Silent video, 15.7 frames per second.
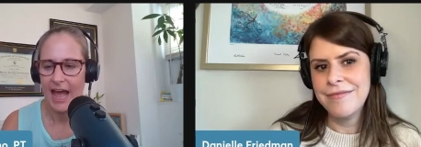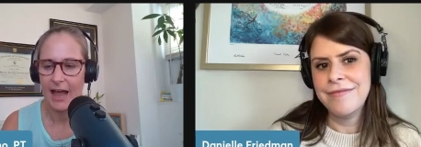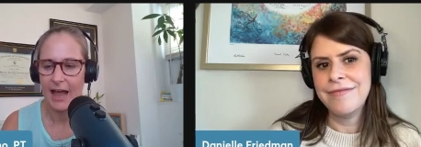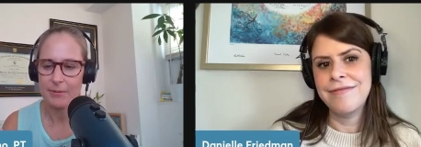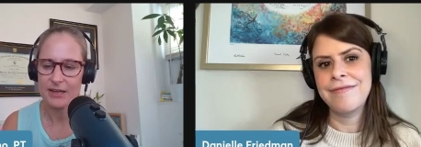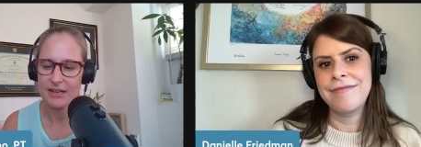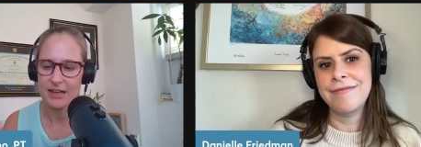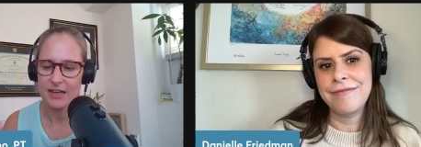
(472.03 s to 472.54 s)

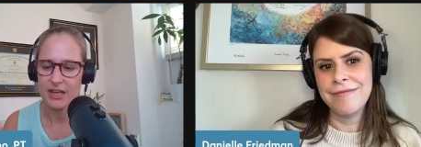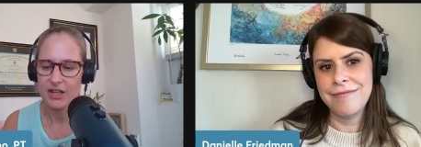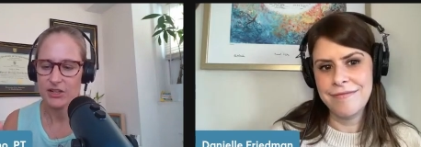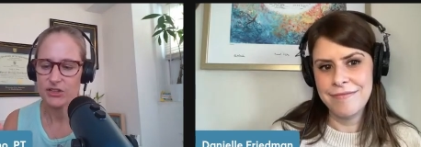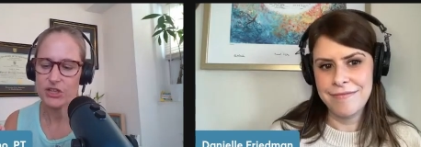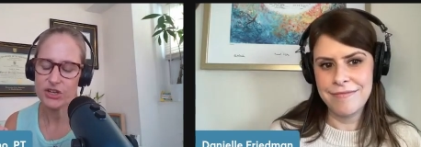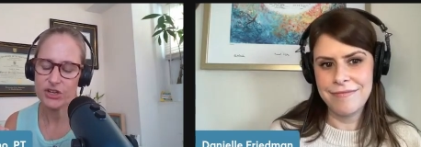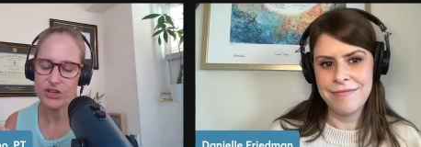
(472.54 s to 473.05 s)
Speaker 1: I'm gonna
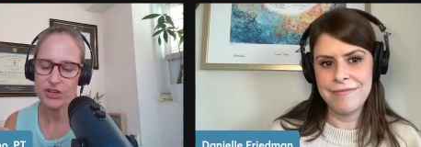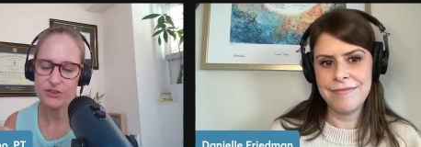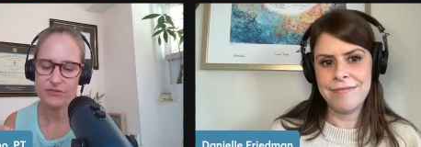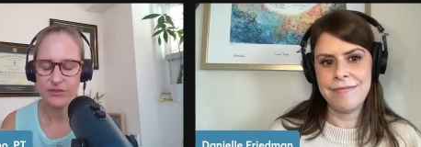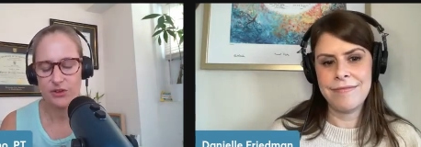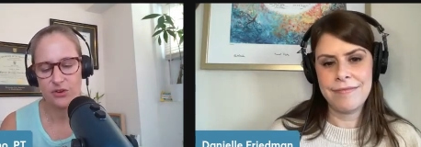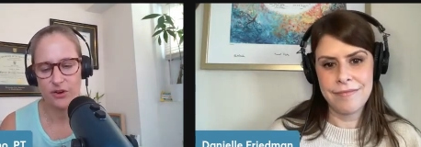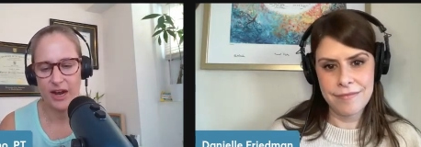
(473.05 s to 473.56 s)
look good,
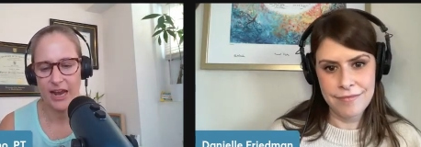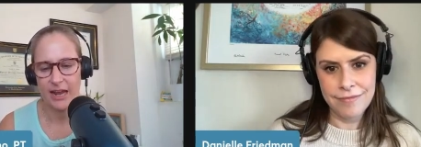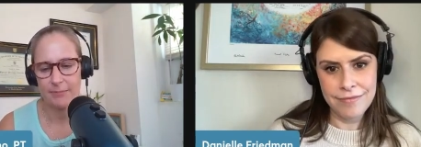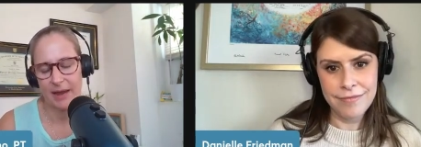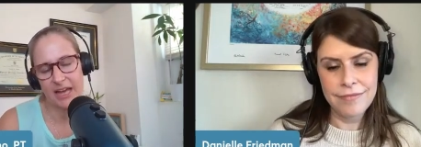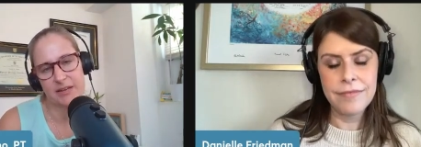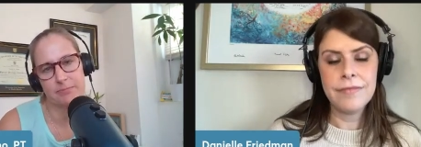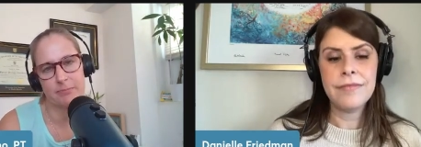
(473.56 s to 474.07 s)
feel great.
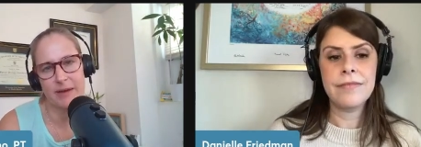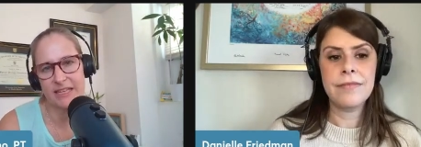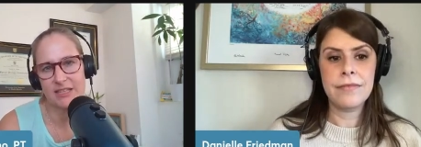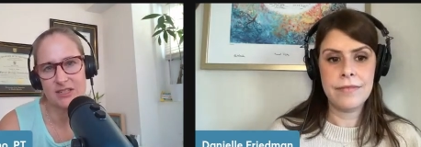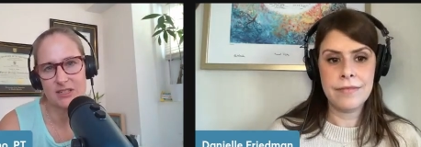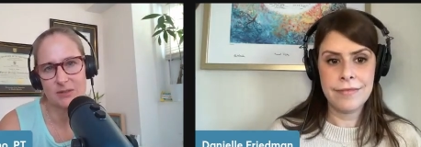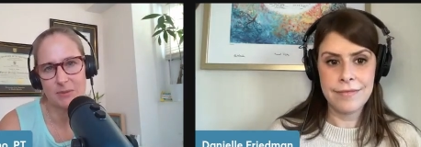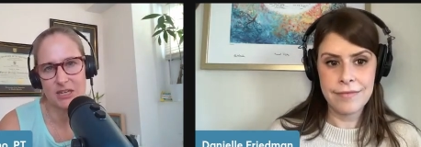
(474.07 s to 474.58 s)
My uh,
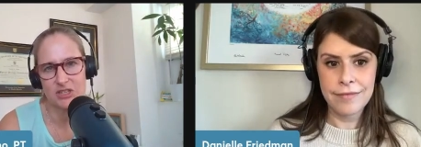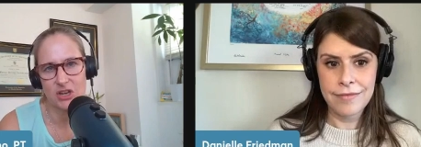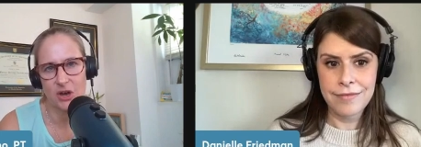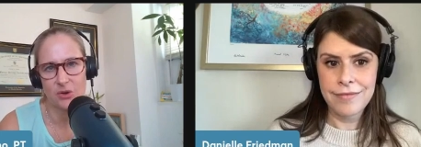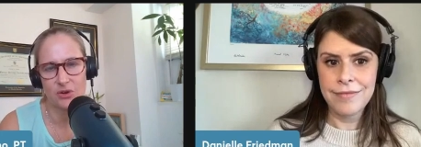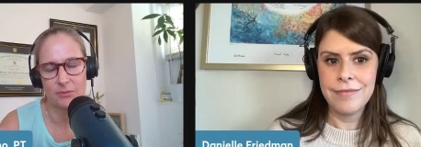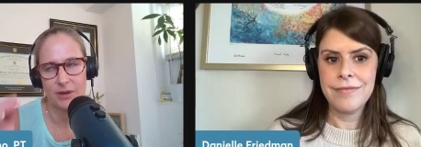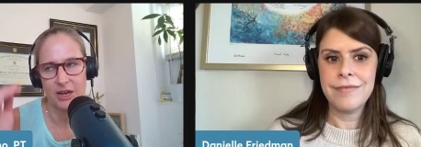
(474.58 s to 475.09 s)
muscles will be
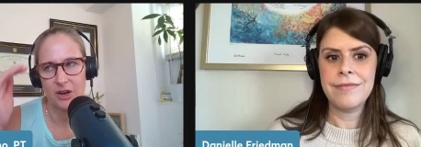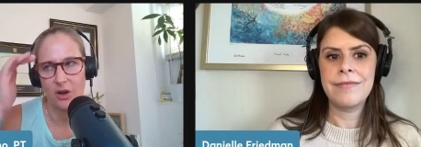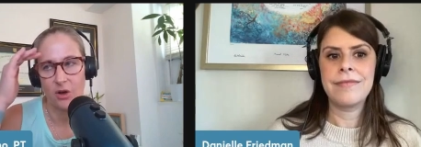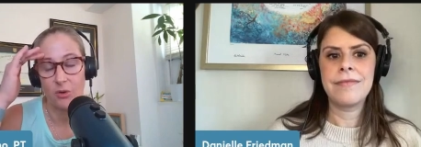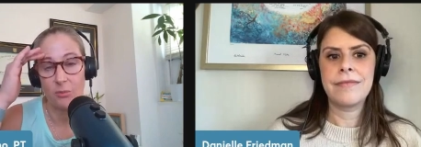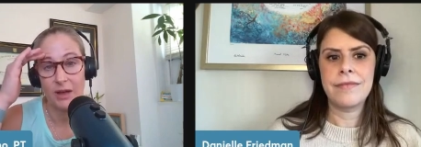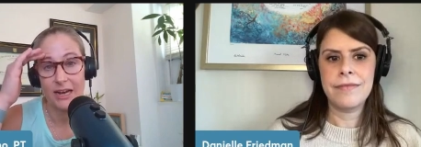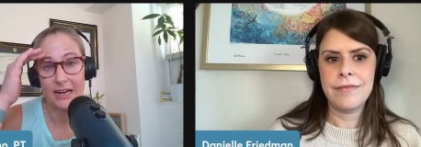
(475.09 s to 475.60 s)
toned. I'm like,
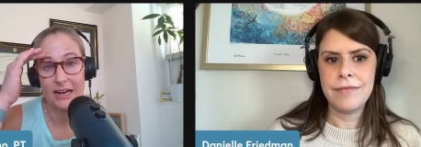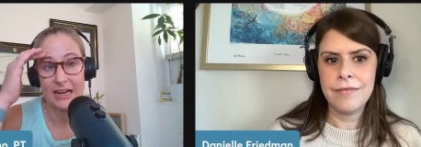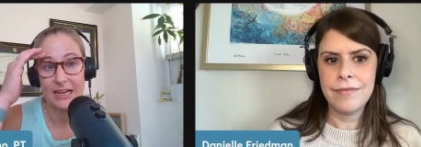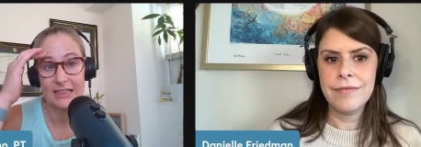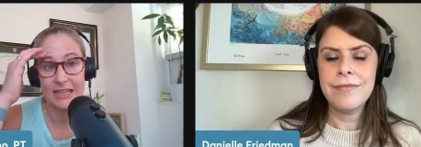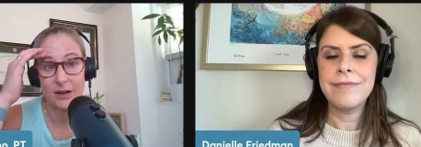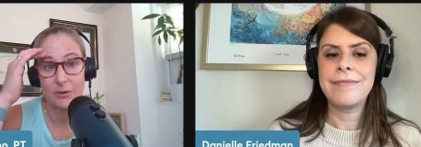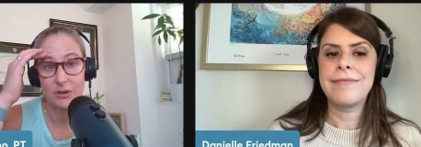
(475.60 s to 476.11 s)
oh my
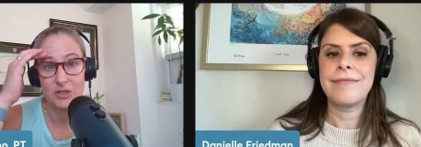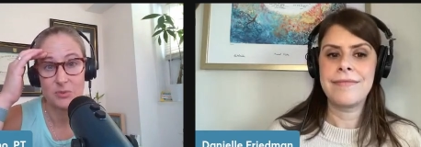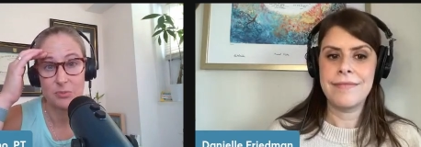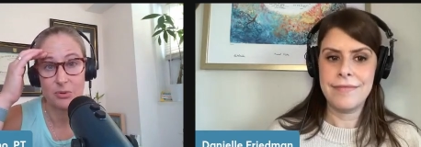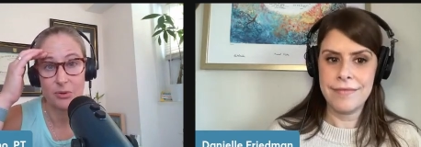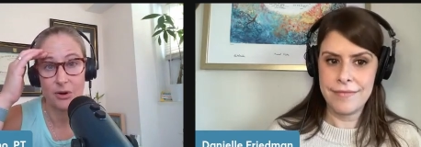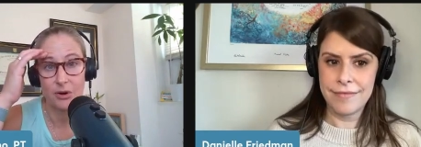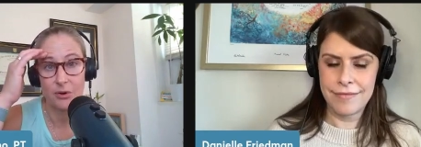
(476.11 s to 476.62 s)
god, that was
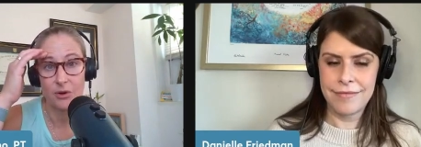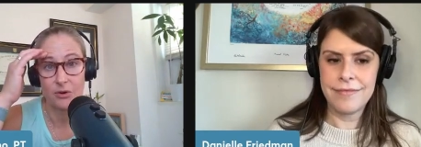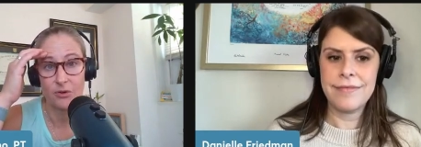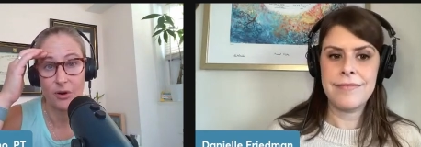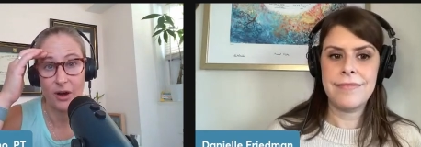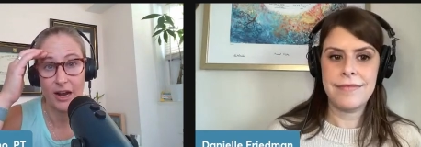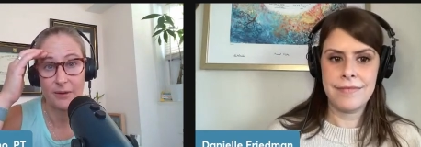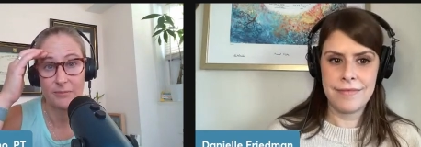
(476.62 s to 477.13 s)

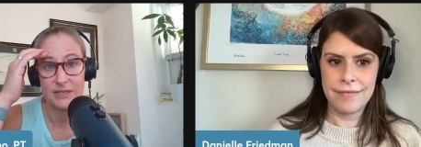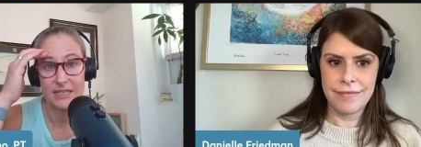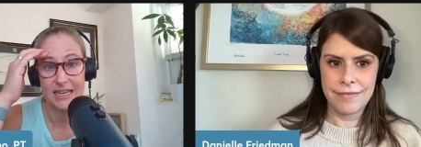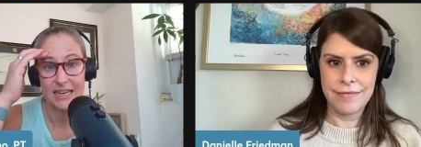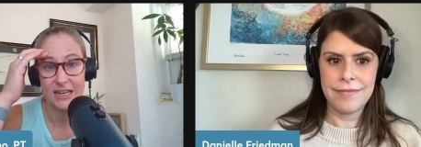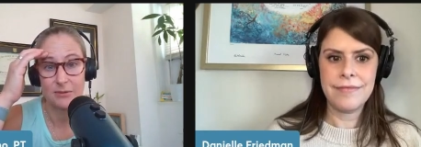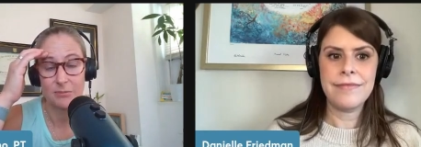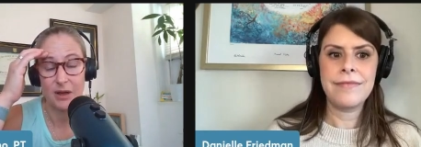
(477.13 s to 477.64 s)
programmed
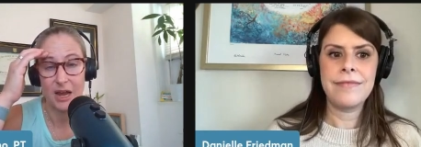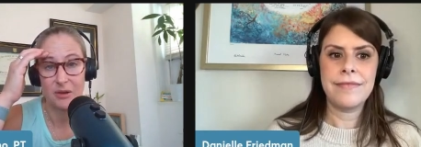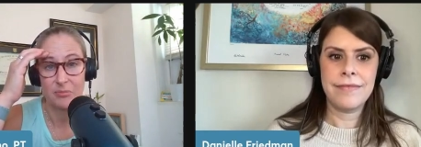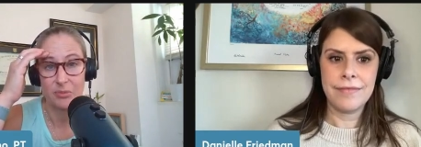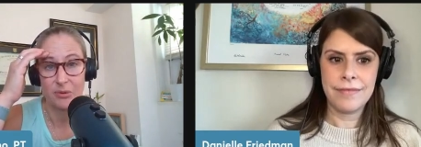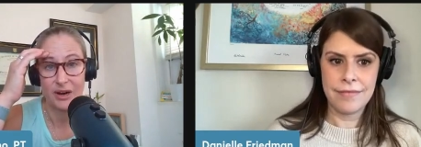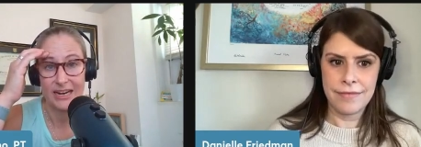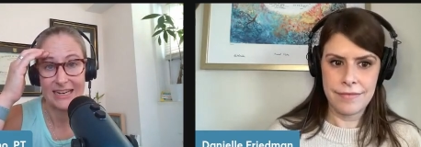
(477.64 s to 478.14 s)
in my
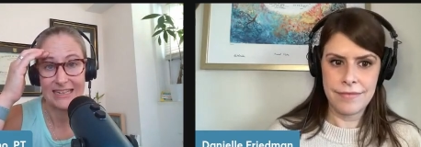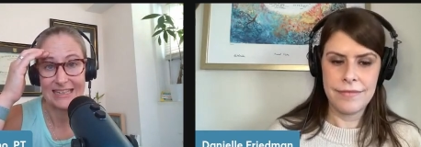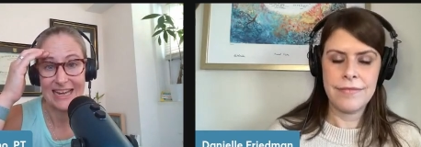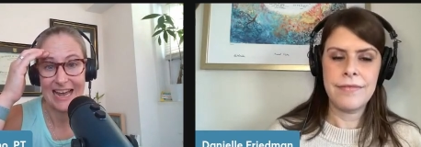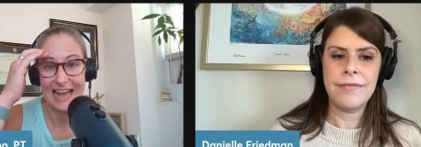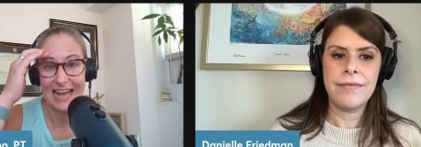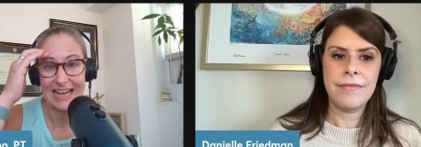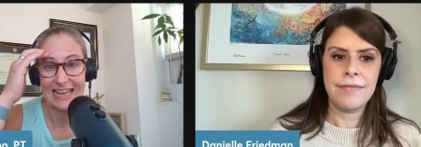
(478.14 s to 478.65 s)

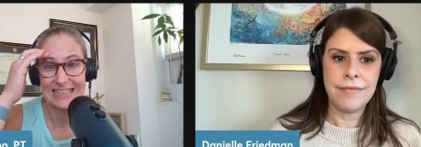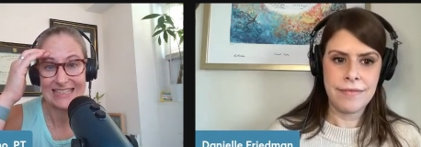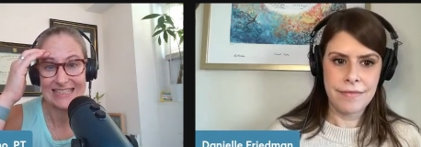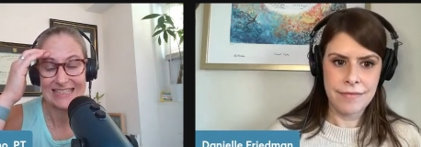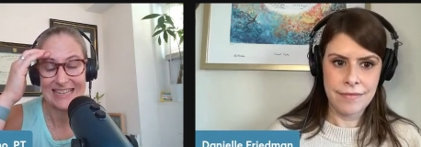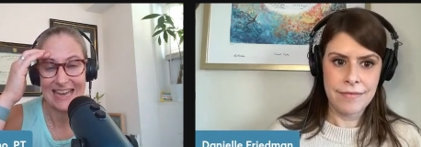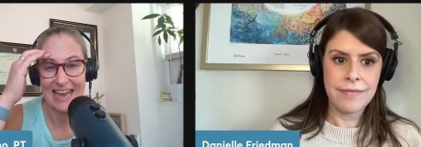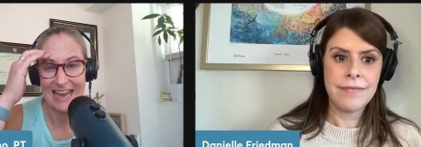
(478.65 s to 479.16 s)
brain at
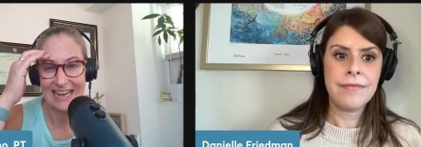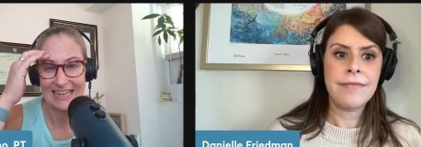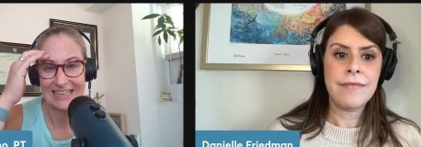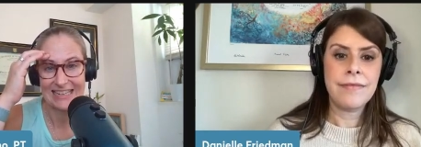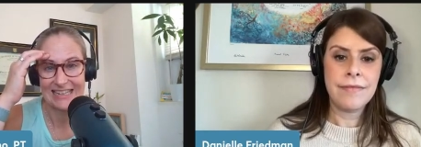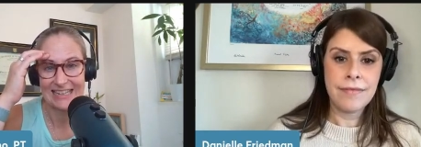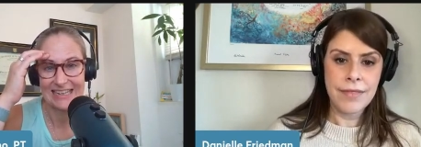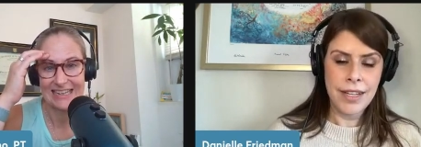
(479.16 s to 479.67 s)
ten.